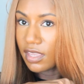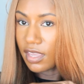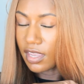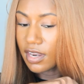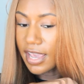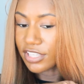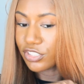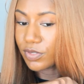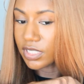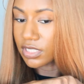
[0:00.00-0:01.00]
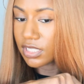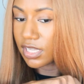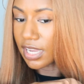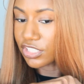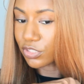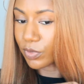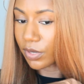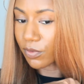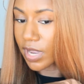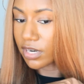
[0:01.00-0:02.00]
And as you can see, I just
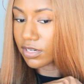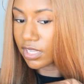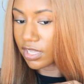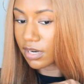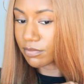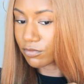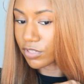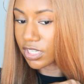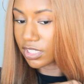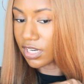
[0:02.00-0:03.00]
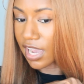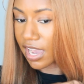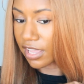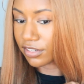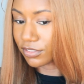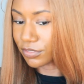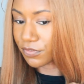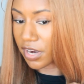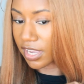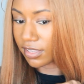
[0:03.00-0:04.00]
went right on in. I'm really not
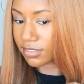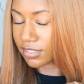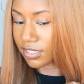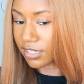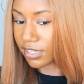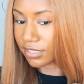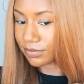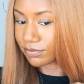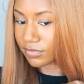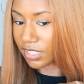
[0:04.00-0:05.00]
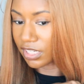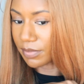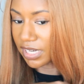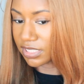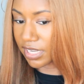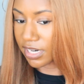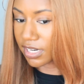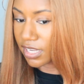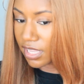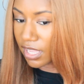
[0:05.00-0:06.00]
afraid to cut anybody's
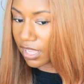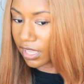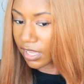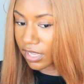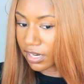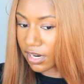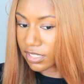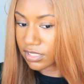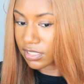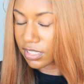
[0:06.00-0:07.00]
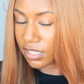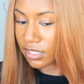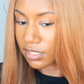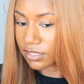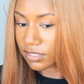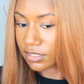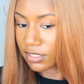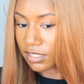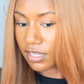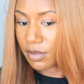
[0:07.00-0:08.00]
hair. And honestly,
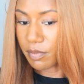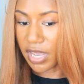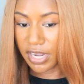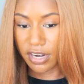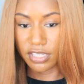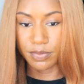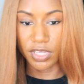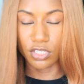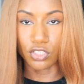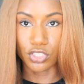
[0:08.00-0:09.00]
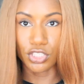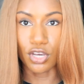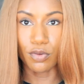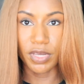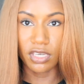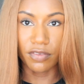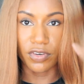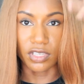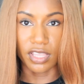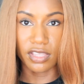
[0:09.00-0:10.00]
my hair has been so many
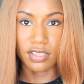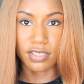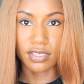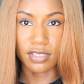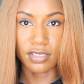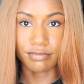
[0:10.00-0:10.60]
different lengths.